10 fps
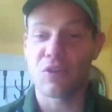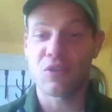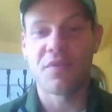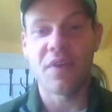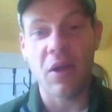
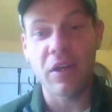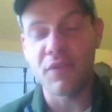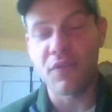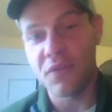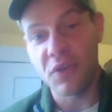very
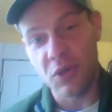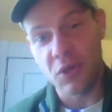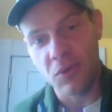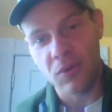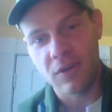
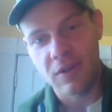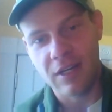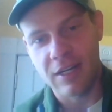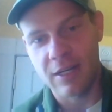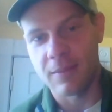few,
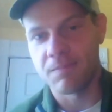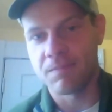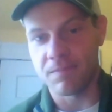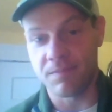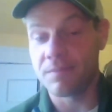
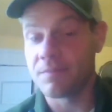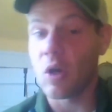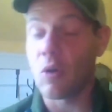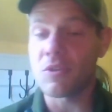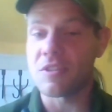
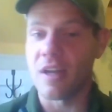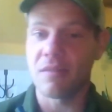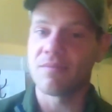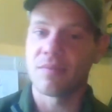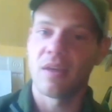almost
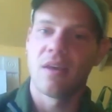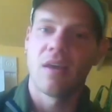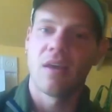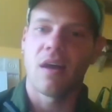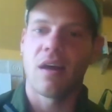none.
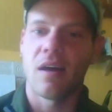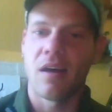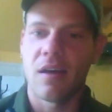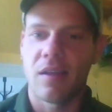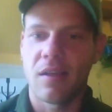
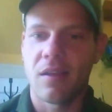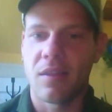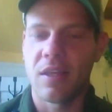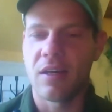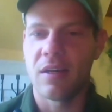
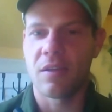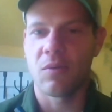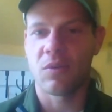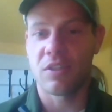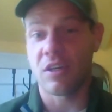
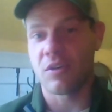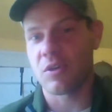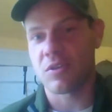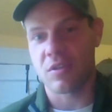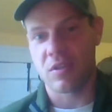
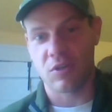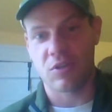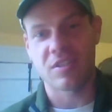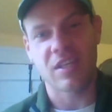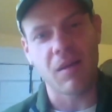There's
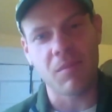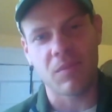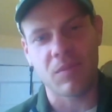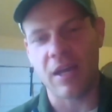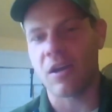
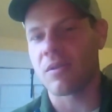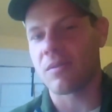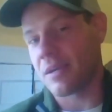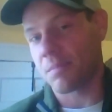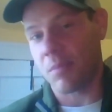some that are
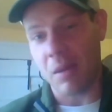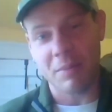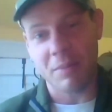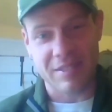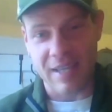like
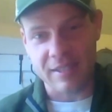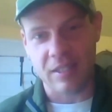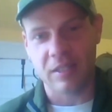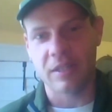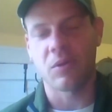probably
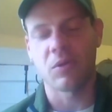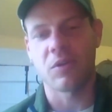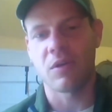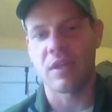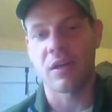technically old
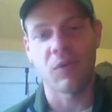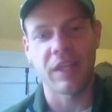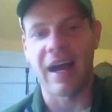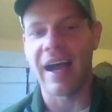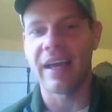growth that are
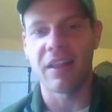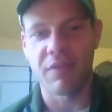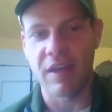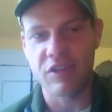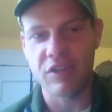really high
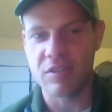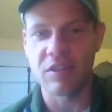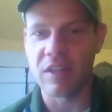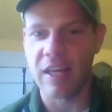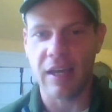elevation.
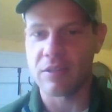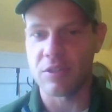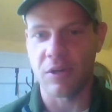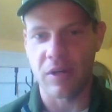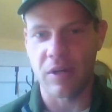So like as
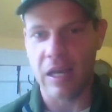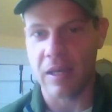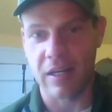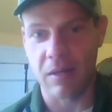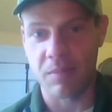you're going
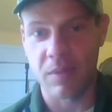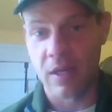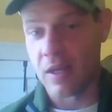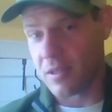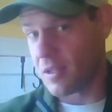hiking up
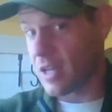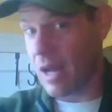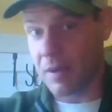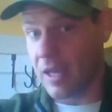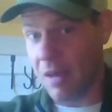to the
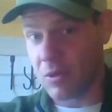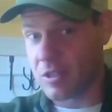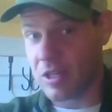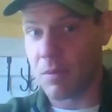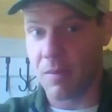top of Camel
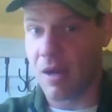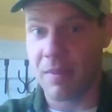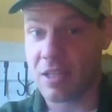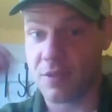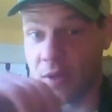Sump or Mount
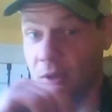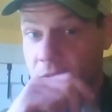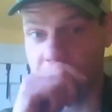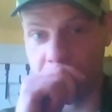Mansfield,